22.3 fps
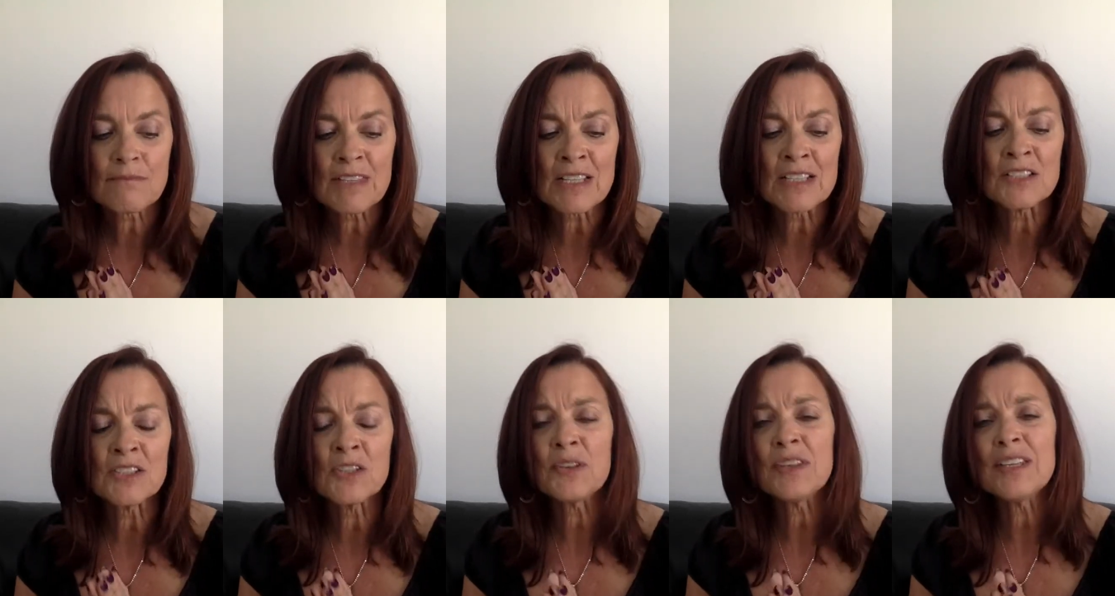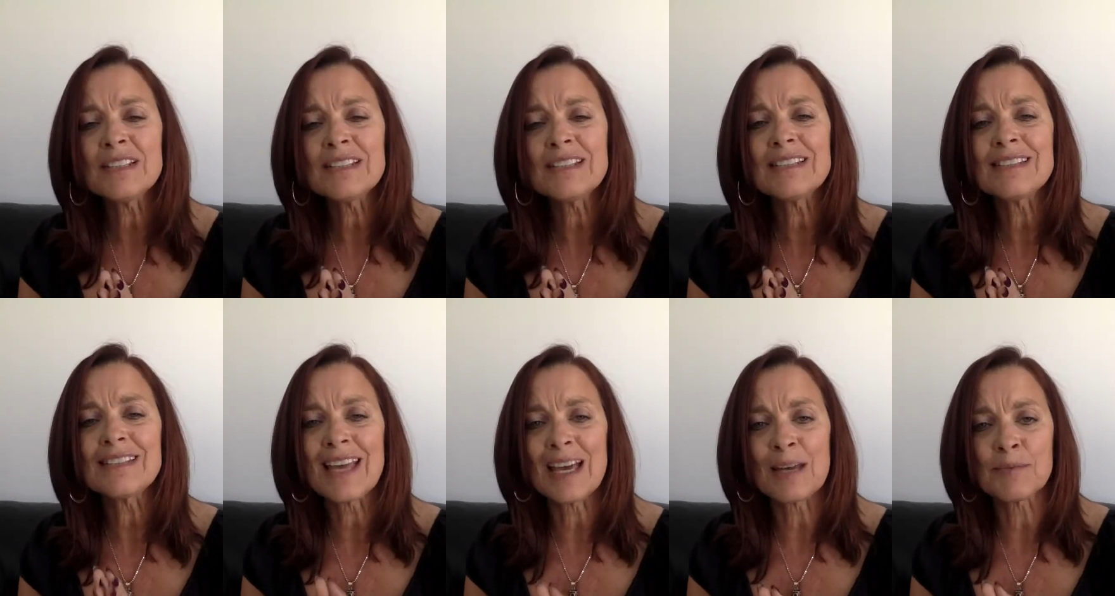So this
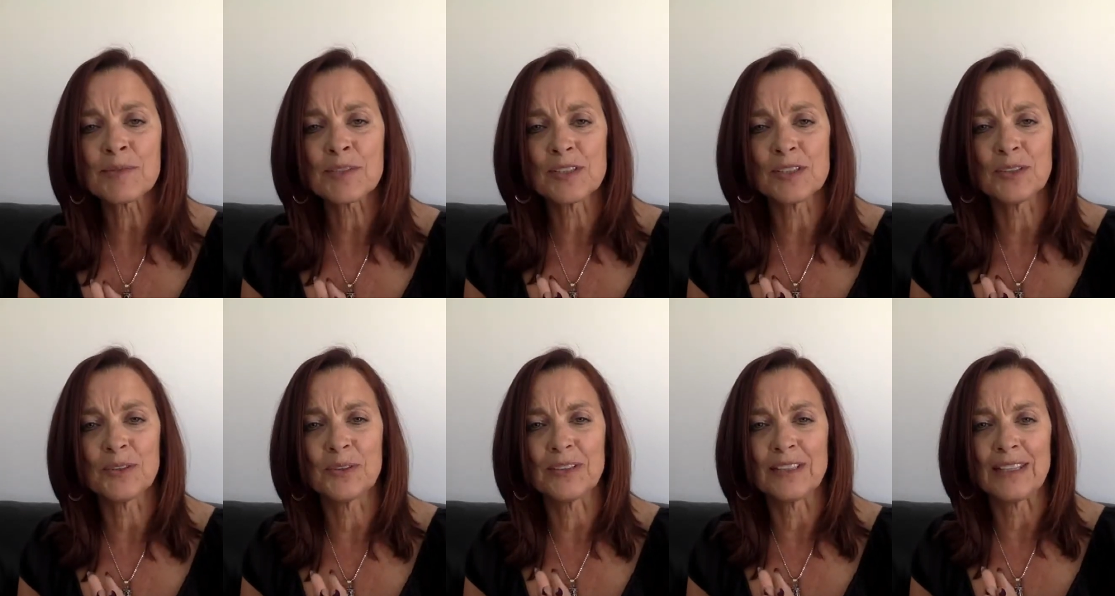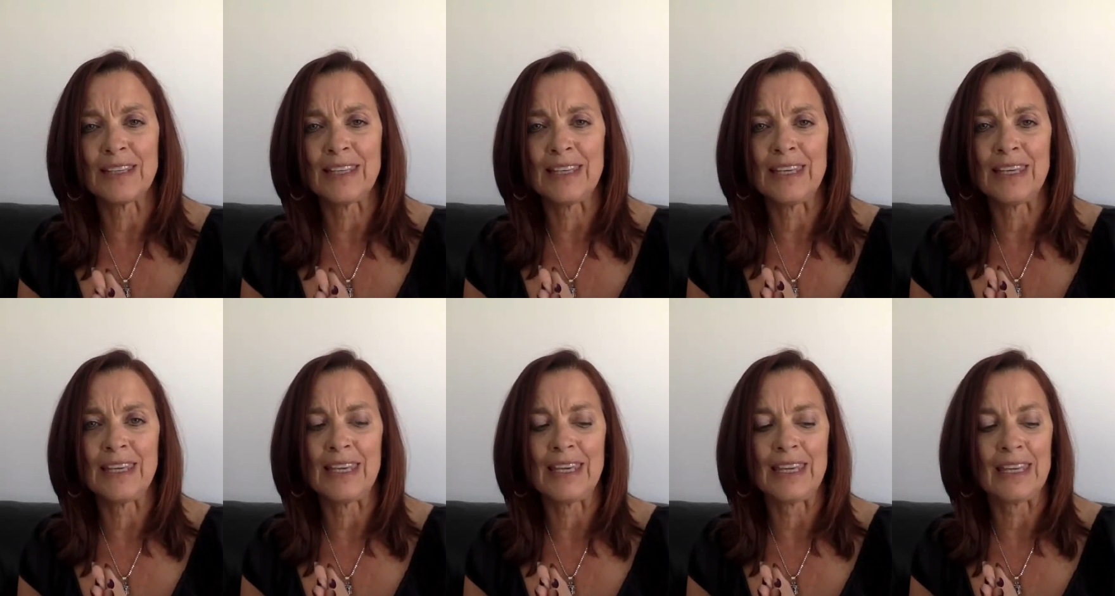is absolutely
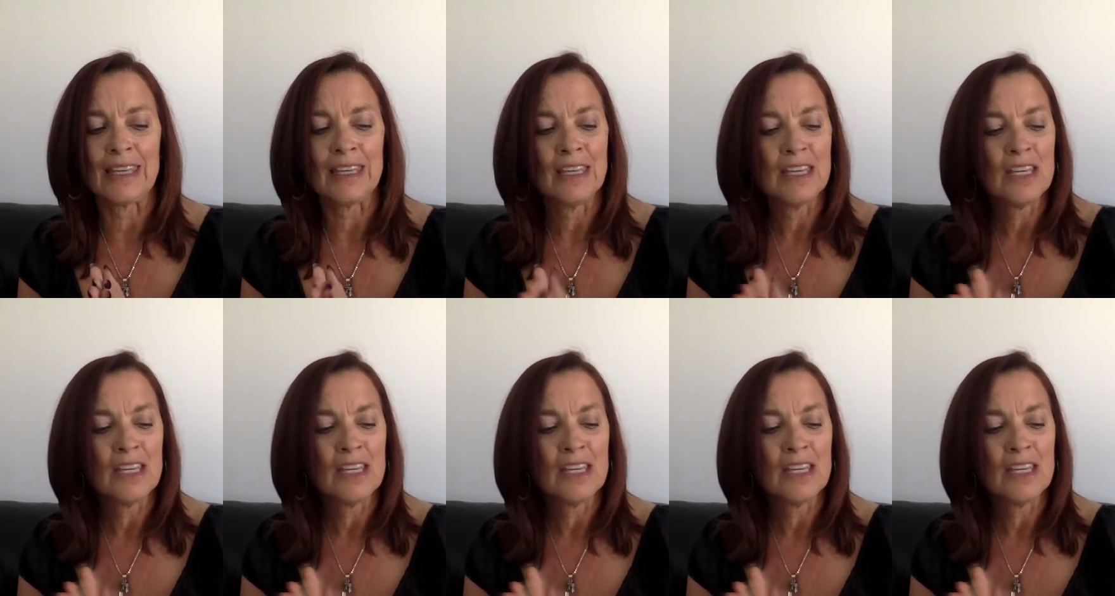key.